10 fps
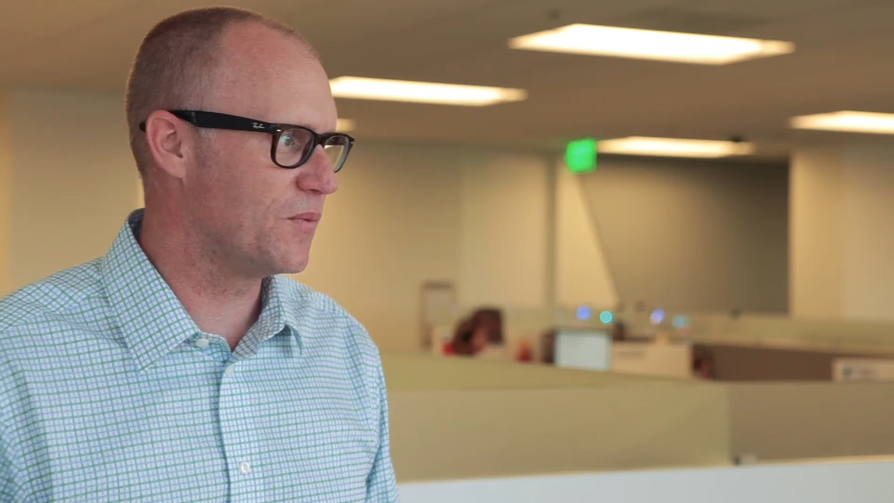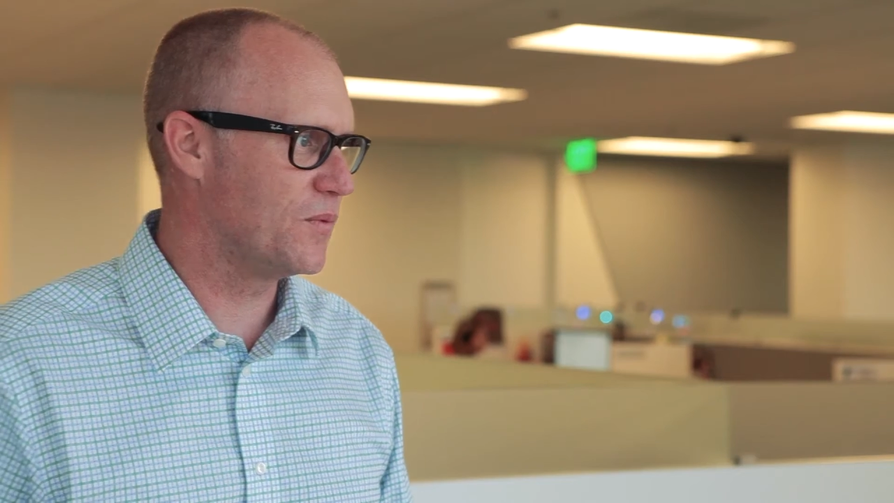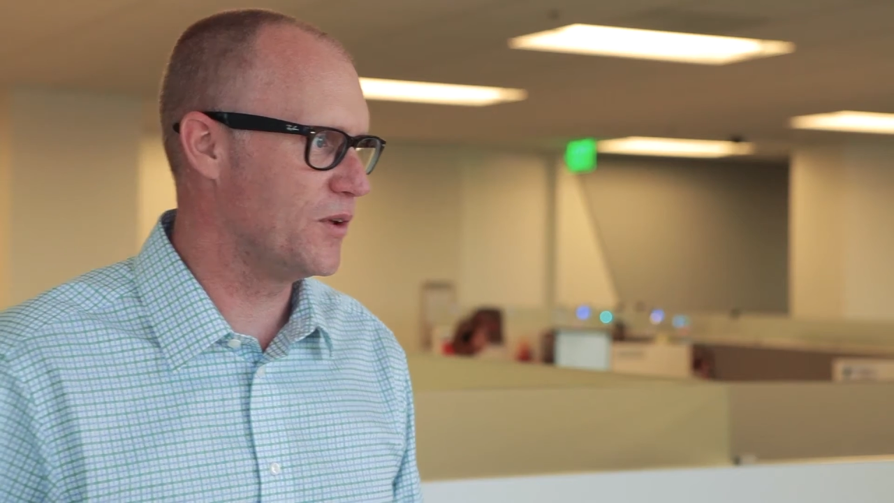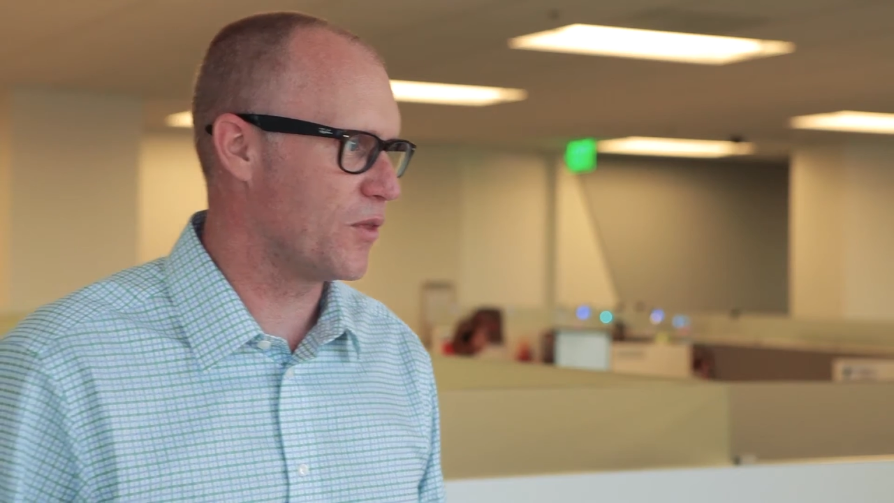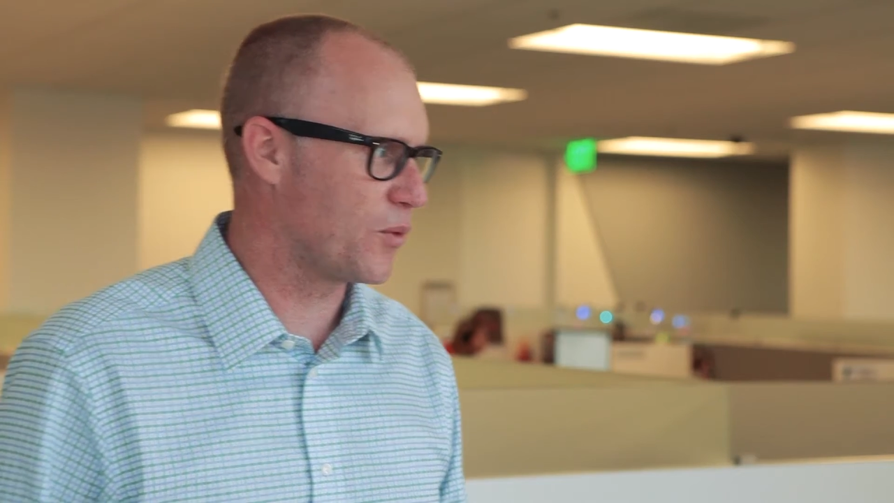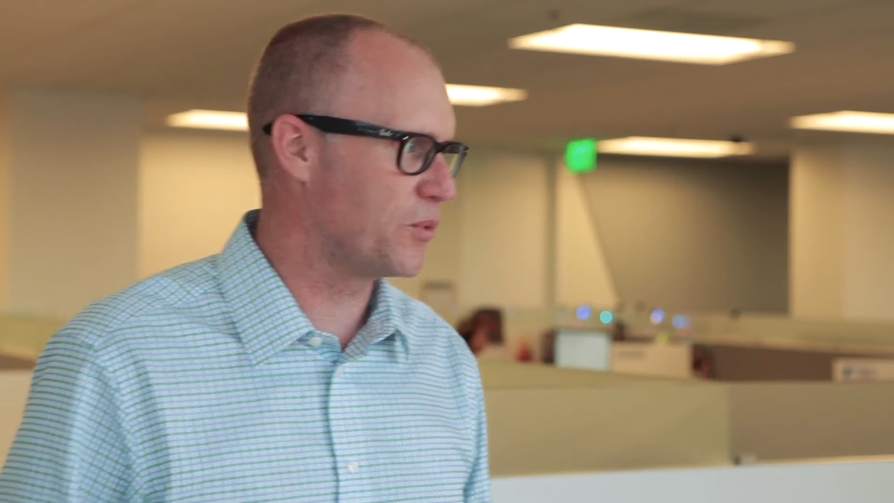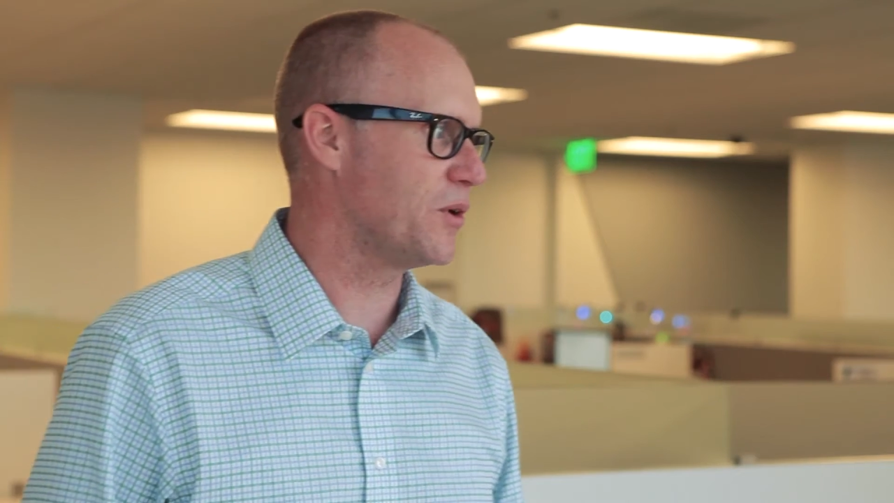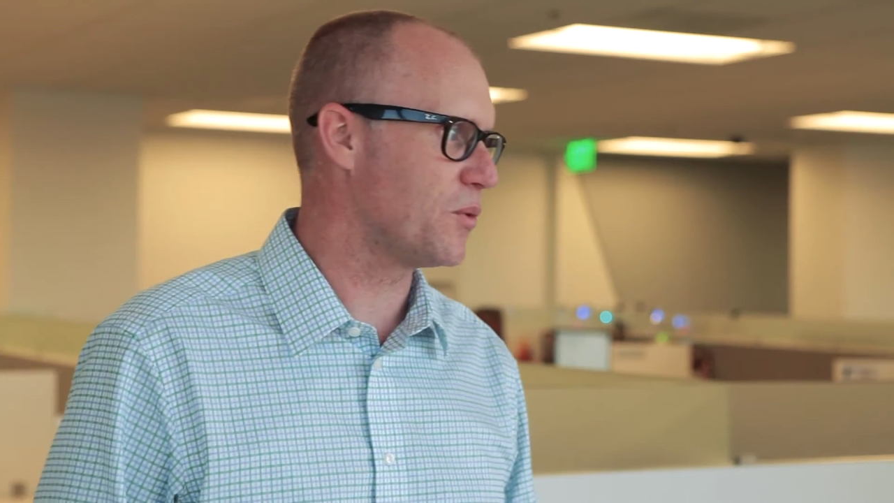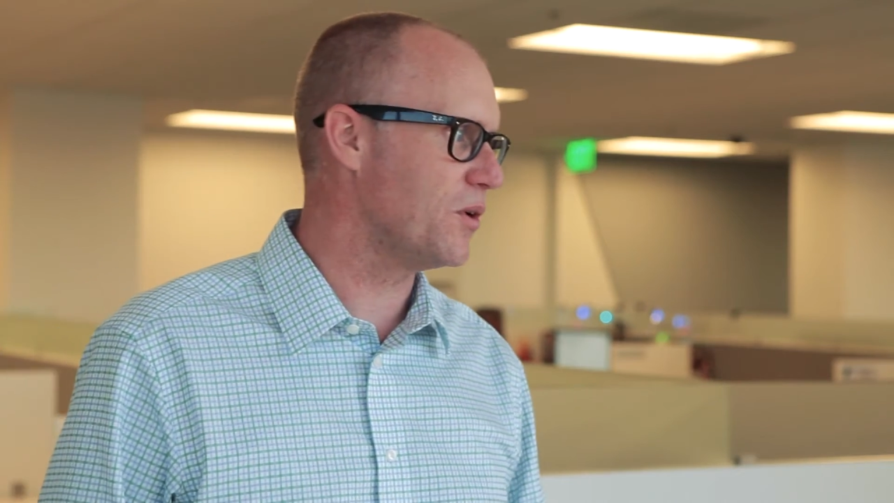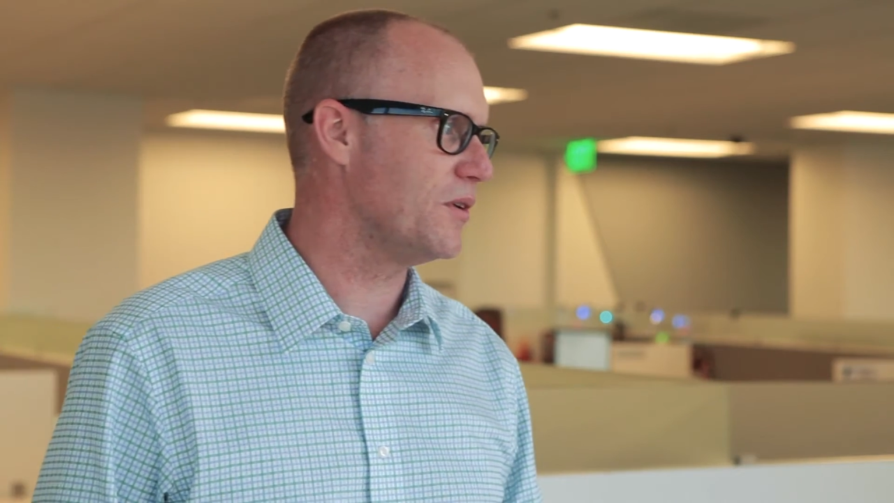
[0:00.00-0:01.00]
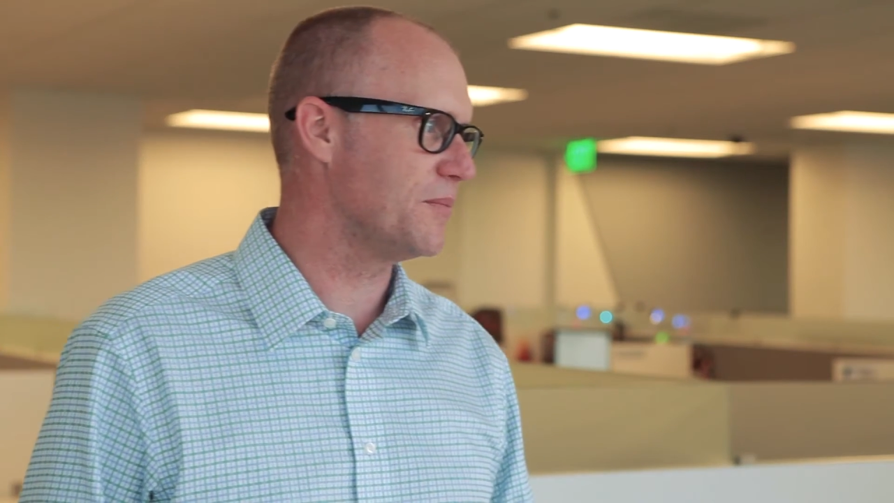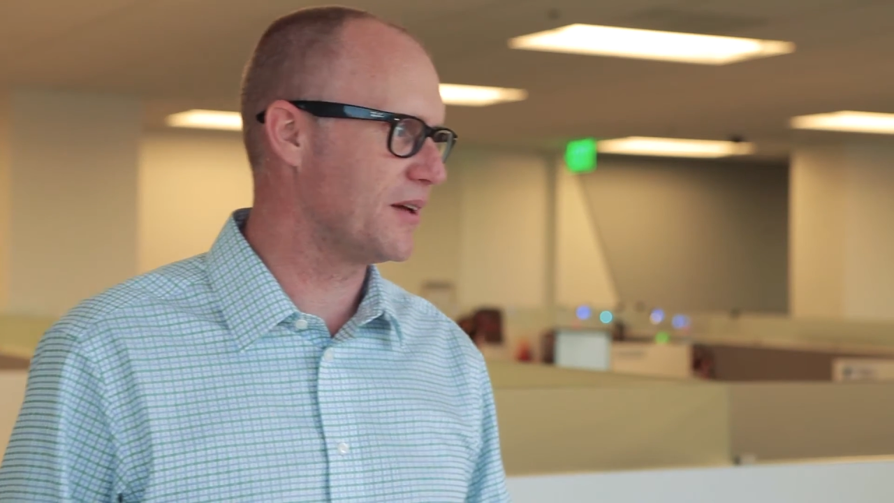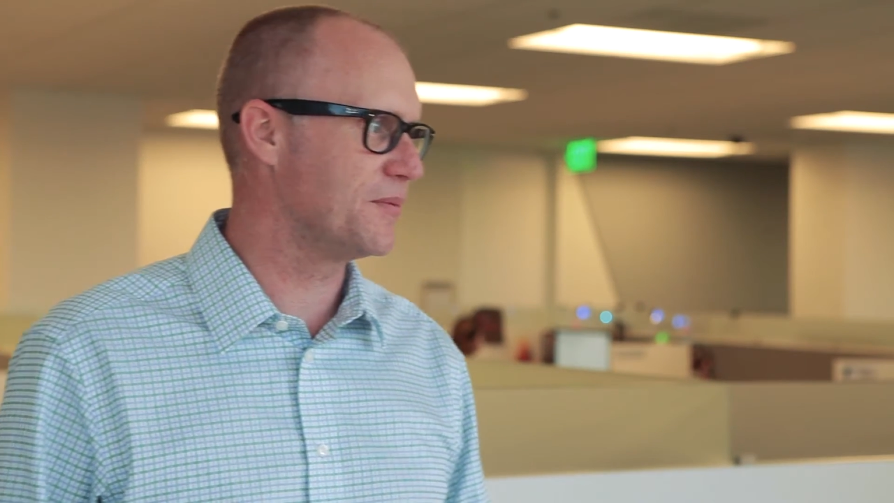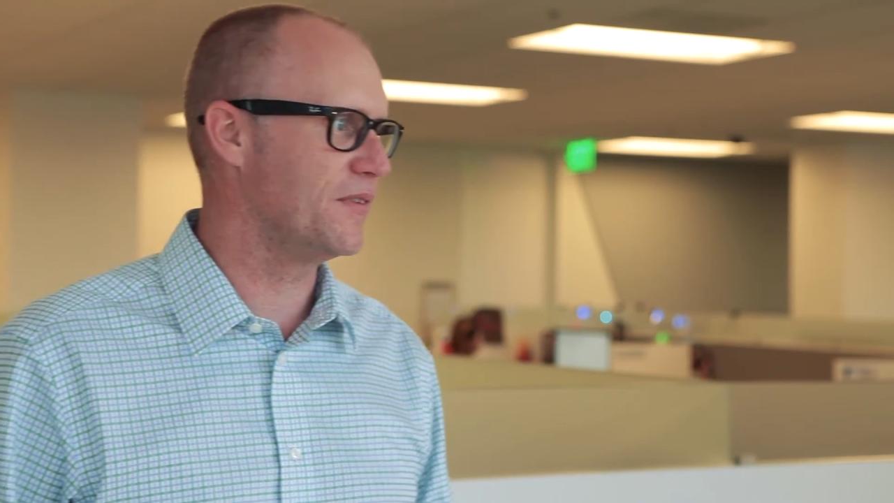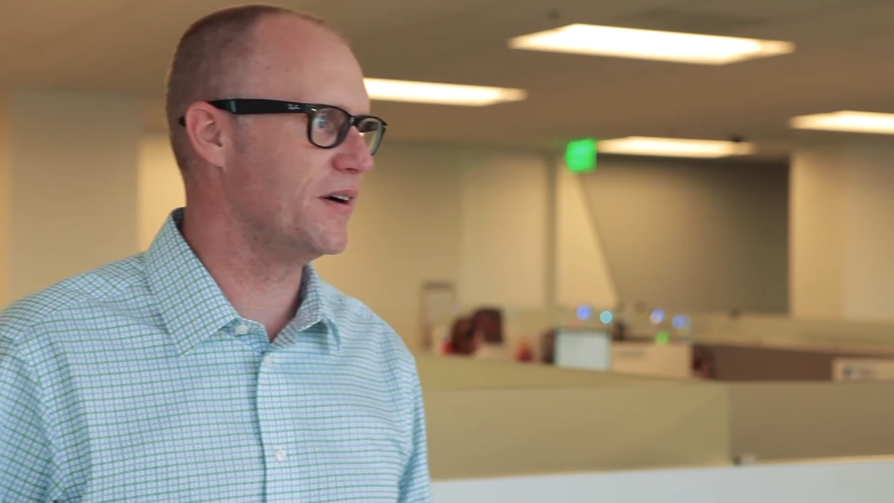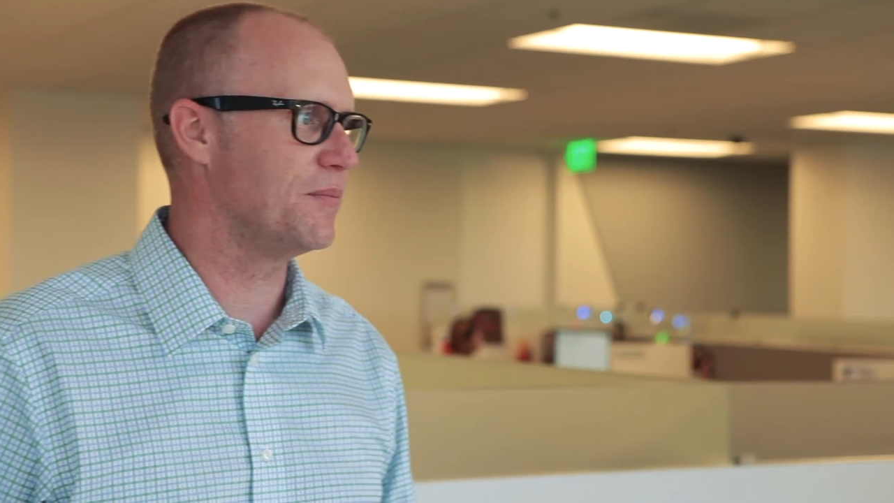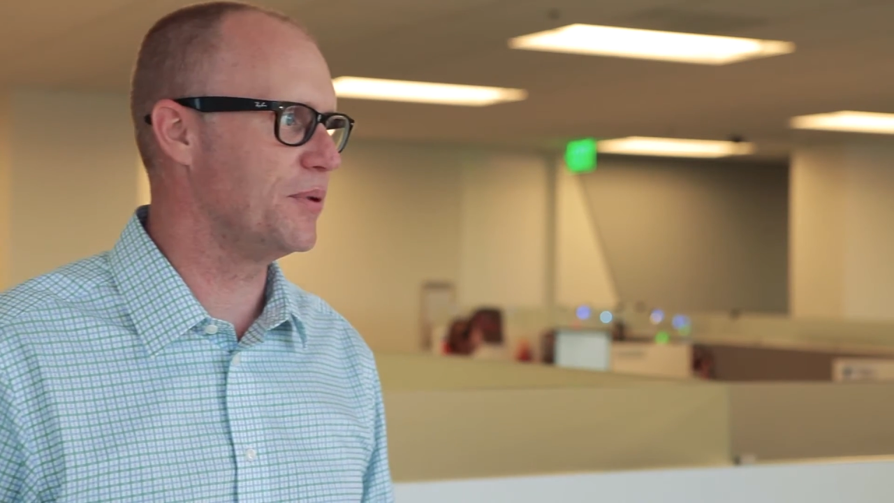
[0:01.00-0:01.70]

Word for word: You know, the real world becomes very